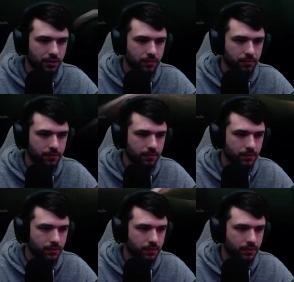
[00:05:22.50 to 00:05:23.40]

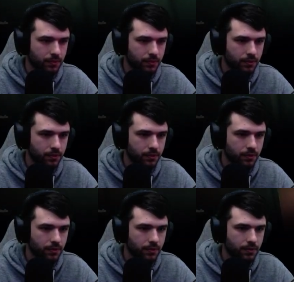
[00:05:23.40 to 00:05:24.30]

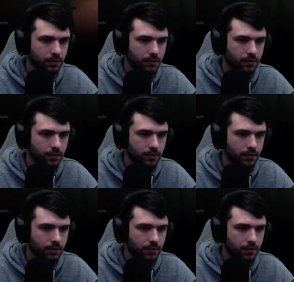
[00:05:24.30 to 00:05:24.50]
No one is speaking in this clip.